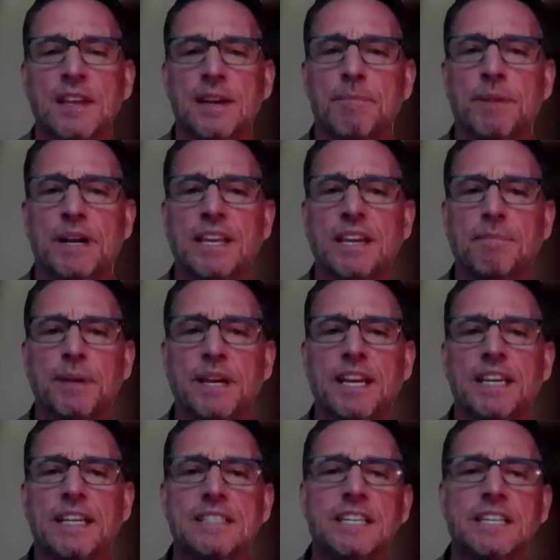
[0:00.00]
But I think
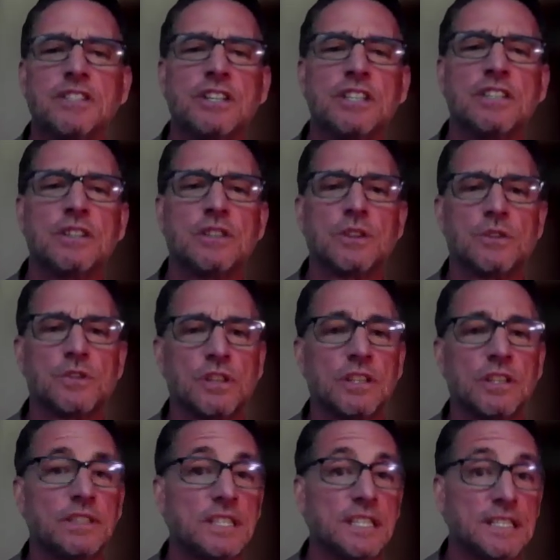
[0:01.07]
paying attention to those
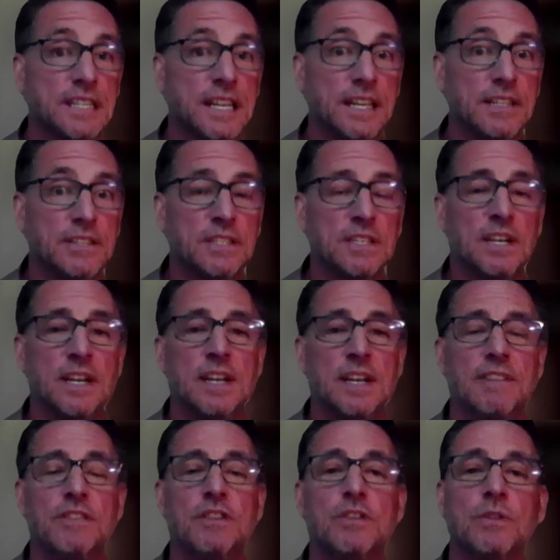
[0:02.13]
little details,
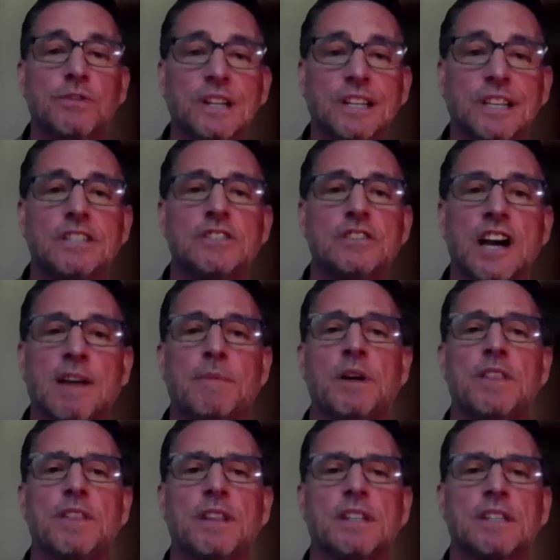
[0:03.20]
if you do a really good job
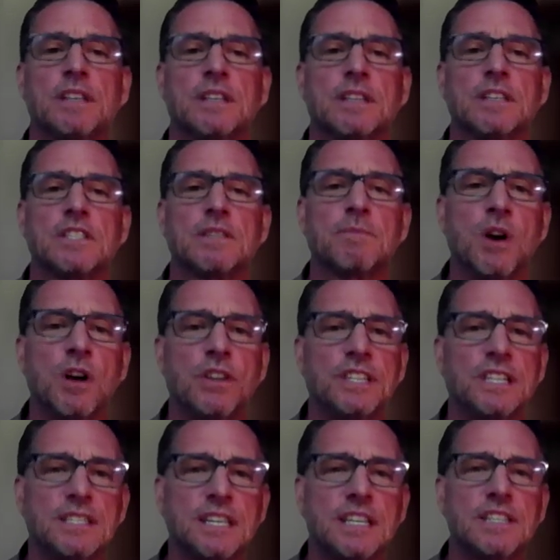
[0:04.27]
on the small
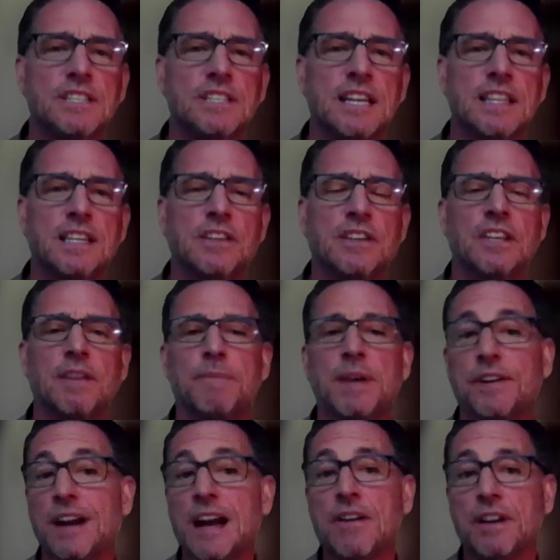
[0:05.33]
details, I think you get
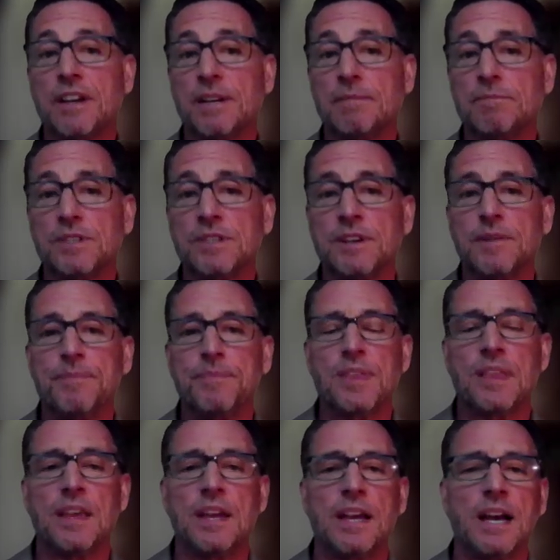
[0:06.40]
better outcomes
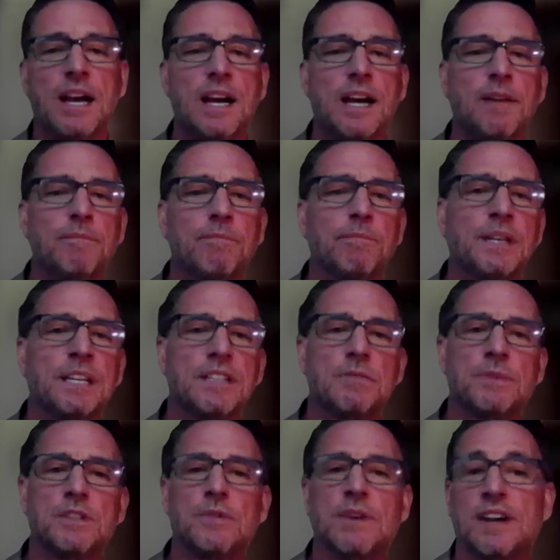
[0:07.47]
because
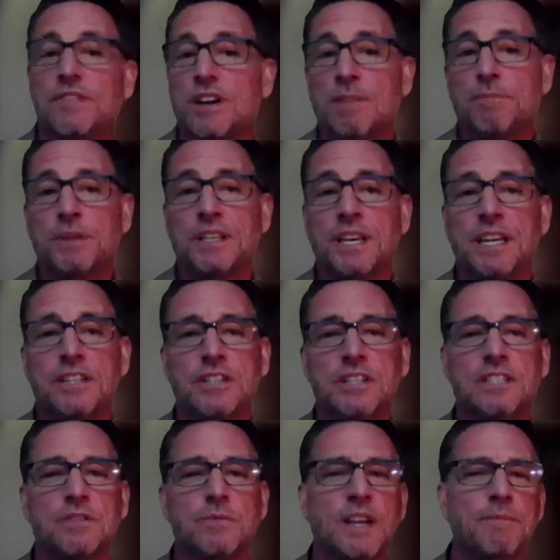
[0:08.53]
we do have
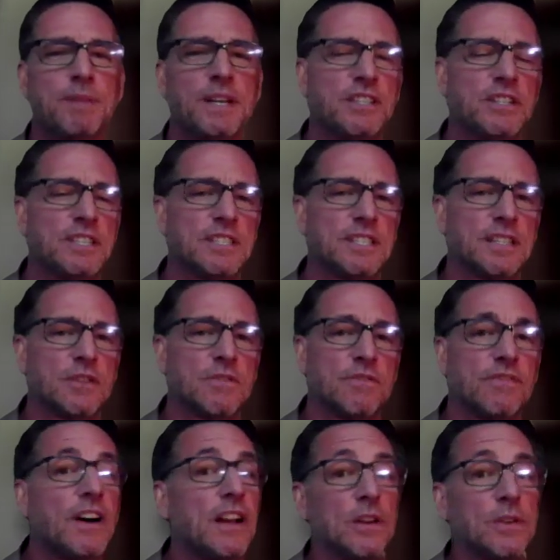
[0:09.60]
complications. We have patients that don't
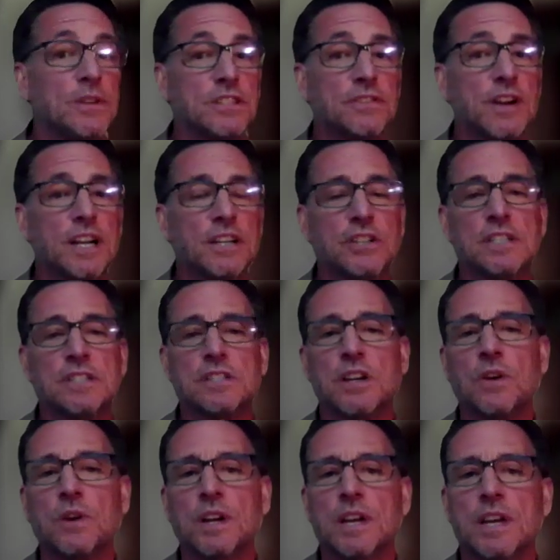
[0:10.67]
follow instructions.
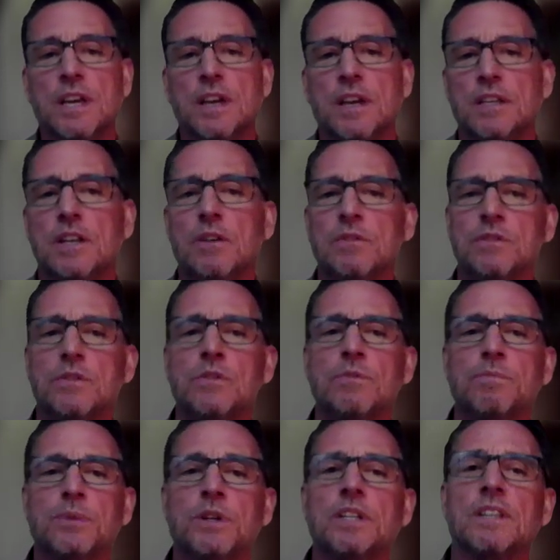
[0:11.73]
So, do
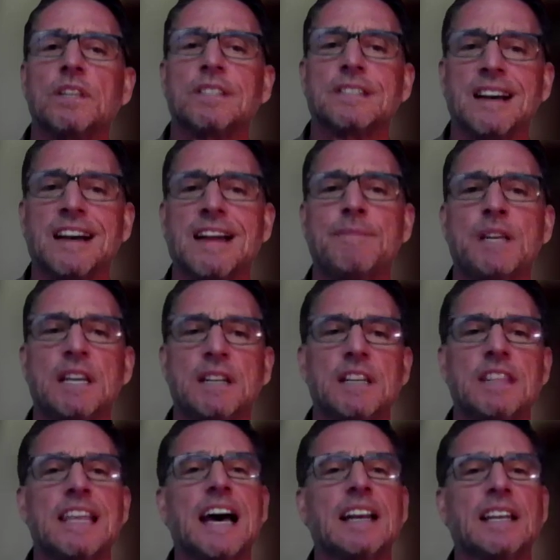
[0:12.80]
put the time in
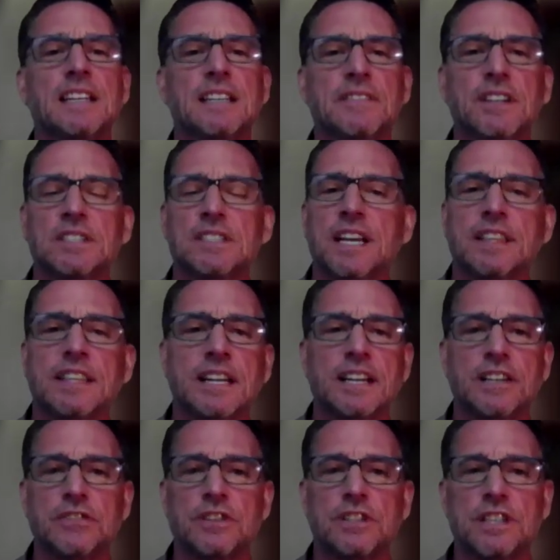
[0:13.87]
on that end of it. Take that
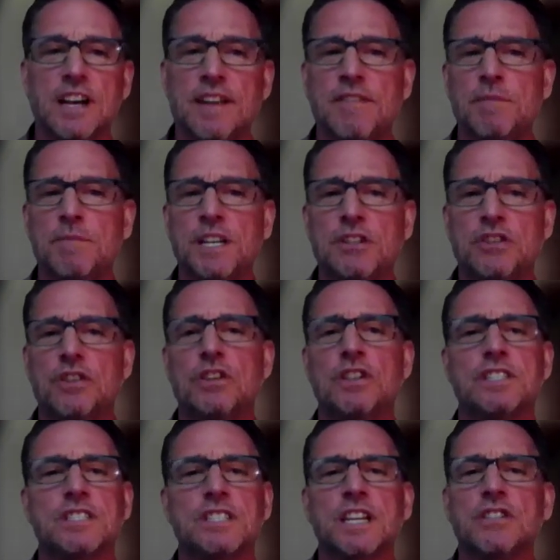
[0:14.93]
extra time to make sure
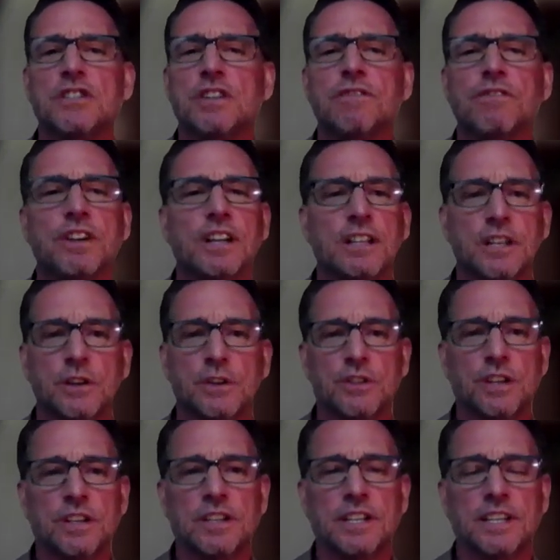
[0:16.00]
it's tension-free
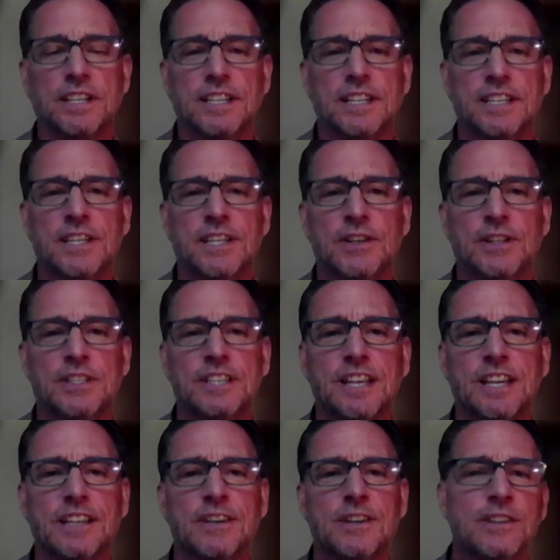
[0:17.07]
closure. It's
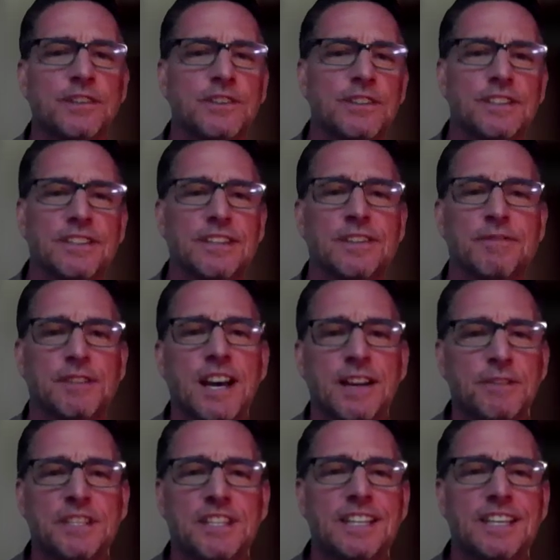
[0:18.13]
like, oh, you're done
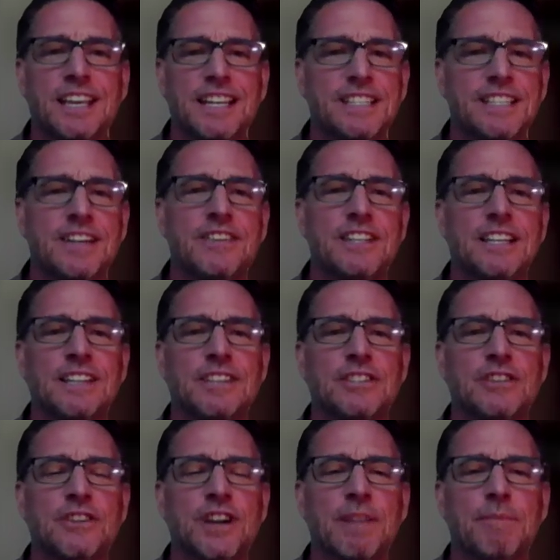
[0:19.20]
with the case, everything looks
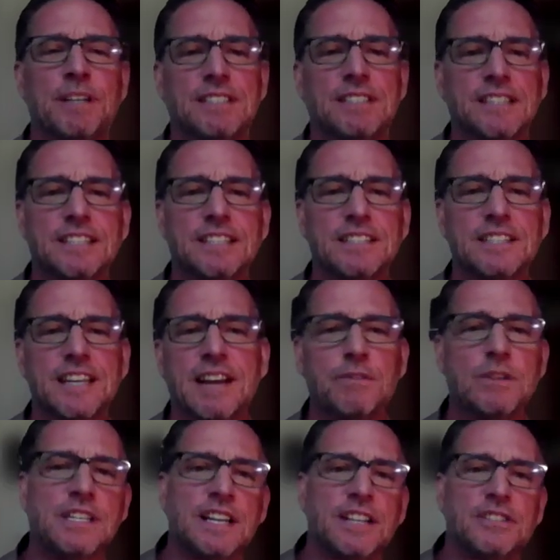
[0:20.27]
great, but it's a little tight.
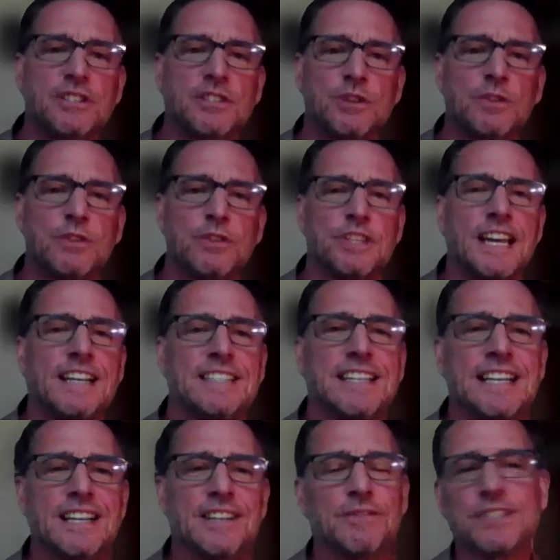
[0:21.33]
Well, I'll just suture that
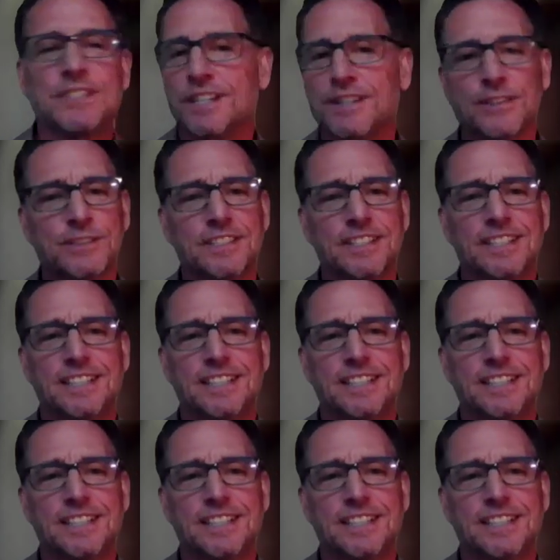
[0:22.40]
down. Well, don't.